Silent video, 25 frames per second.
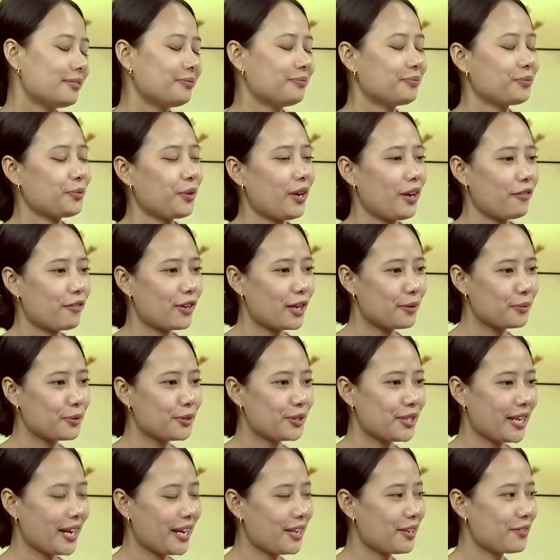we have come to
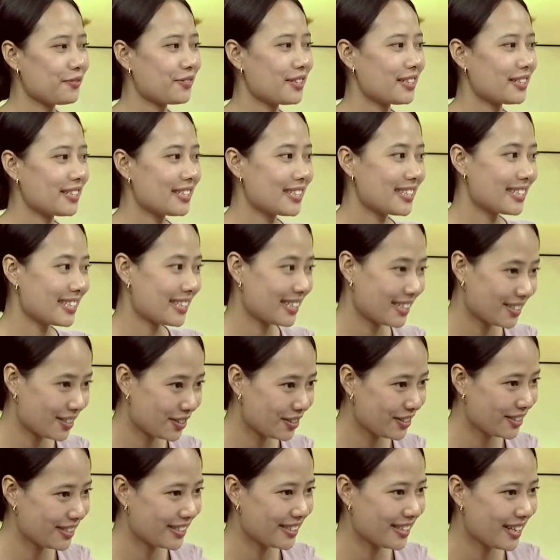the end of that
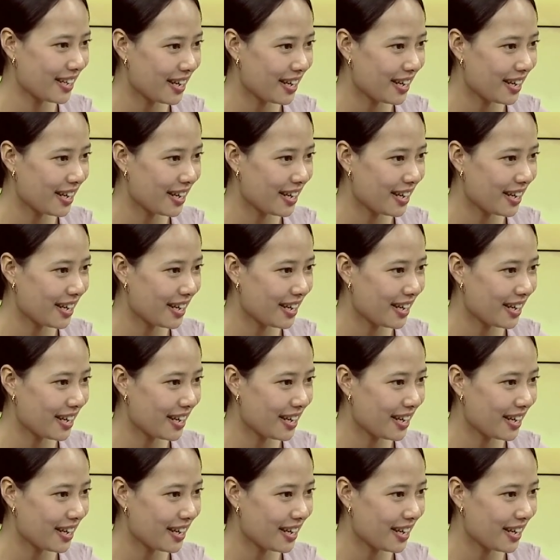discussion.